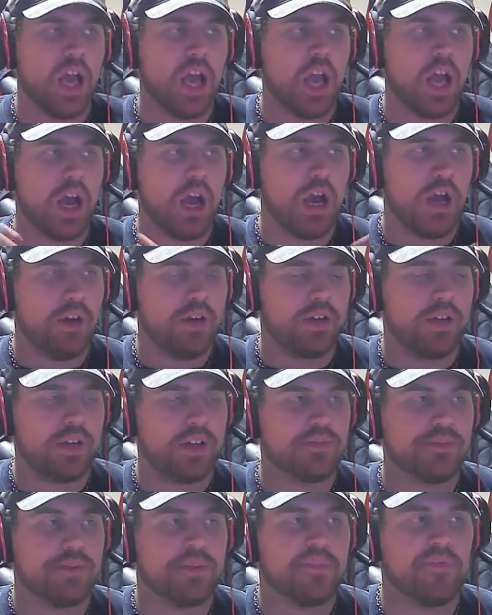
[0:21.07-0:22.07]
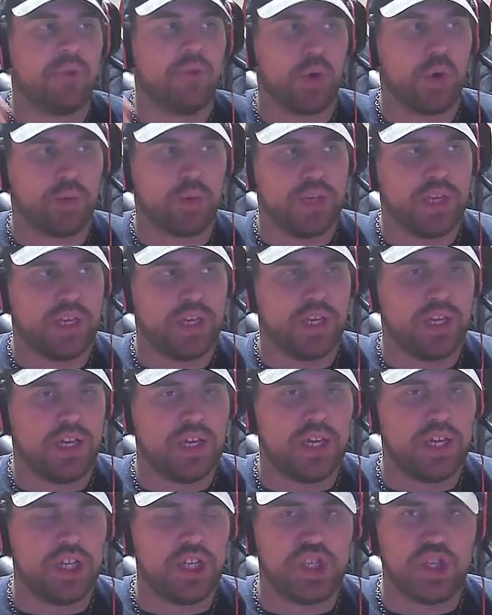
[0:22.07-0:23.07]
Okay, so before we
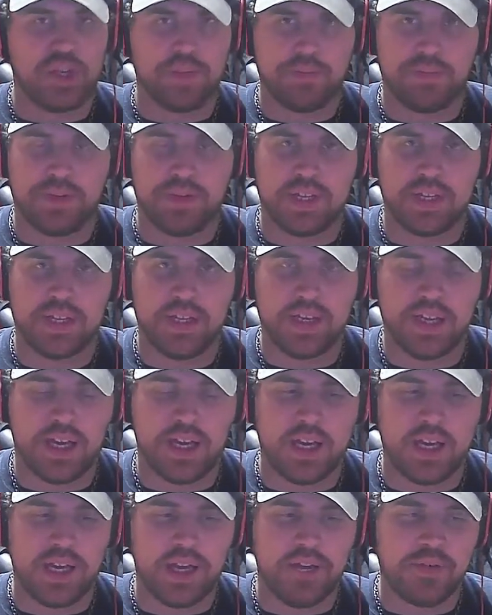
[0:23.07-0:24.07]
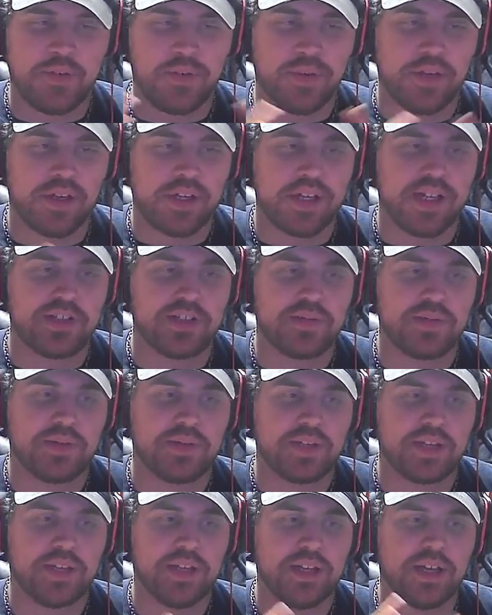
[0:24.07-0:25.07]
uh, jump in, uh, I have a quick announcement.
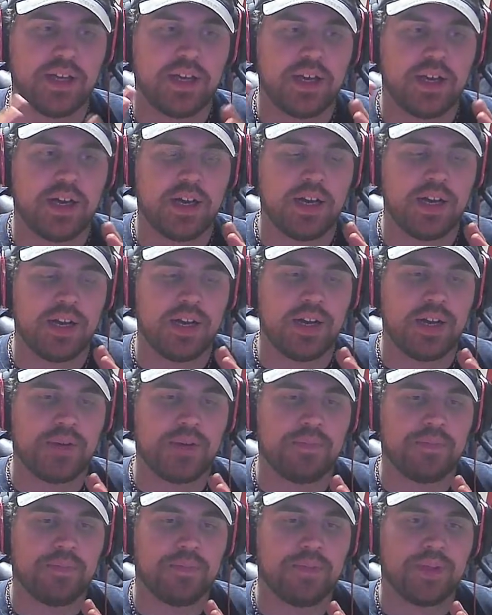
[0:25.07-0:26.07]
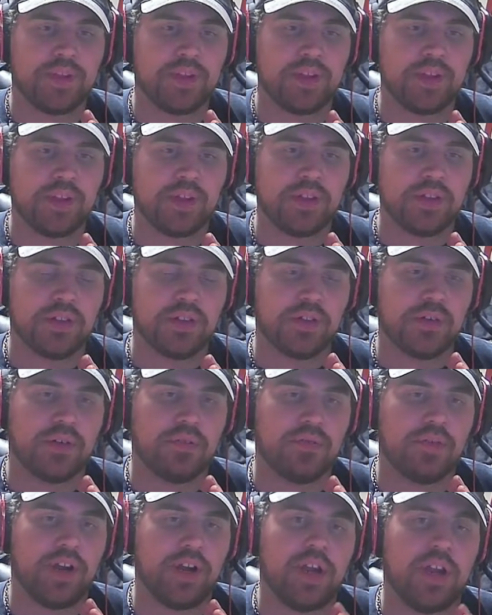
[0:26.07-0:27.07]
Um, so
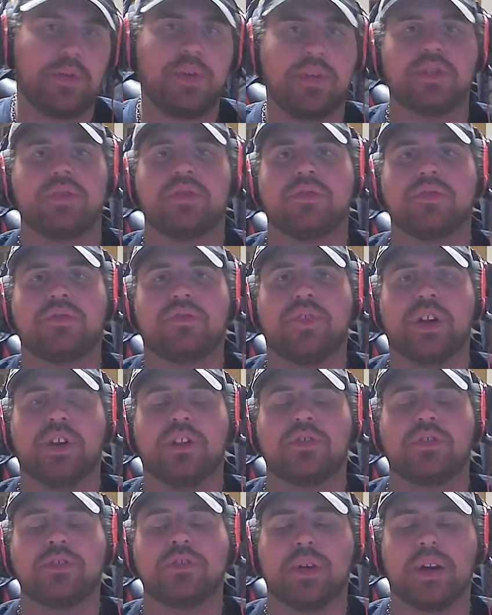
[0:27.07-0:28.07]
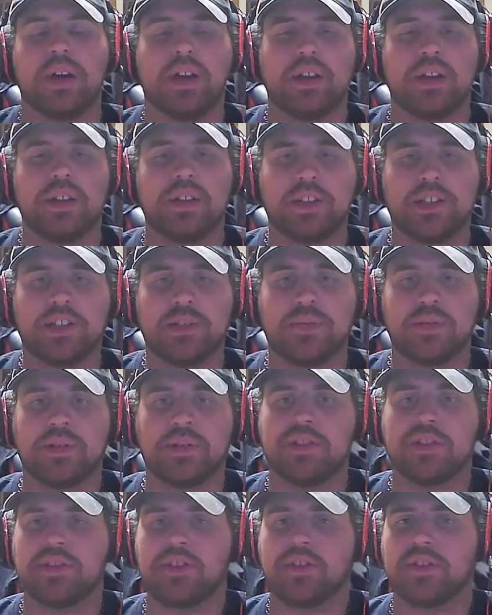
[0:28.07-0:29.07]
for anyone who follows my Let's Play
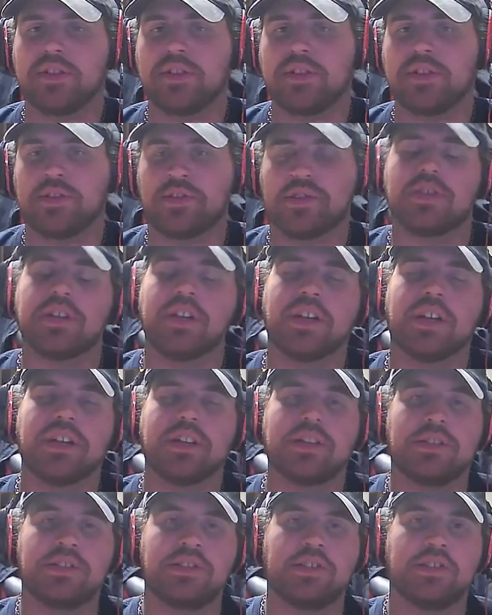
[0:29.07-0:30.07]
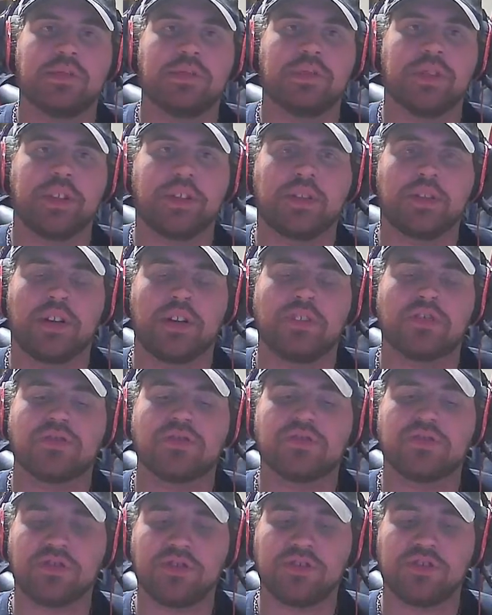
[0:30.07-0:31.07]
series currently on Xenoblade
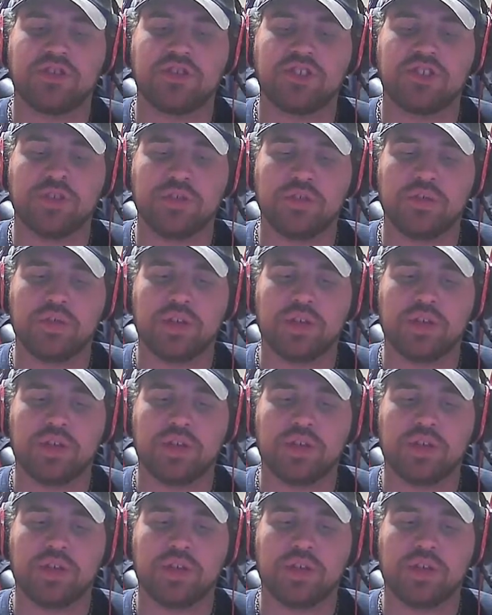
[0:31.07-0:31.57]
Chronicles 2,